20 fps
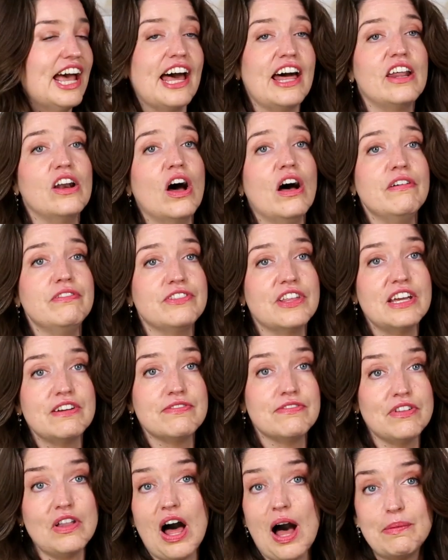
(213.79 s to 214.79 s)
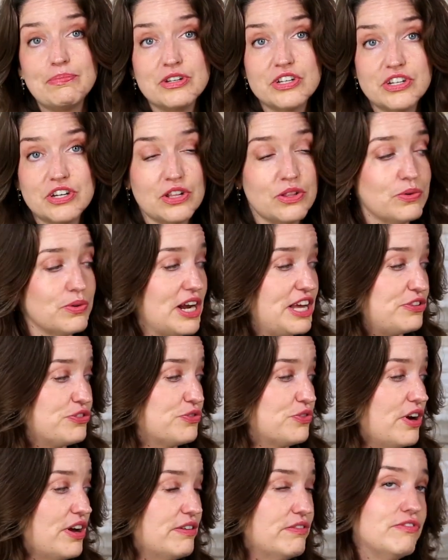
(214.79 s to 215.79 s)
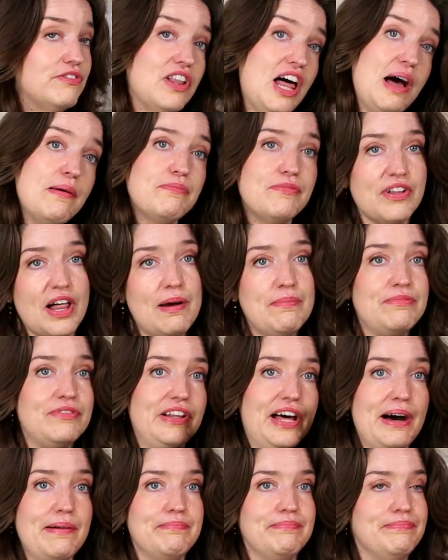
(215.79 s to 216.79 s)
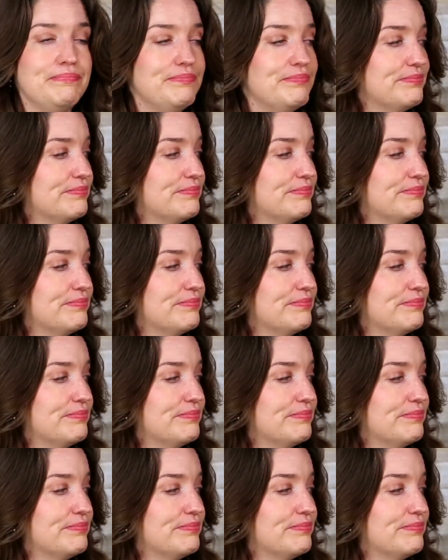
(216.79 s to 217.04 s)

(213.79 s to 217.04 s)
And off they flopped to the restaurant. Flop, flop, flop.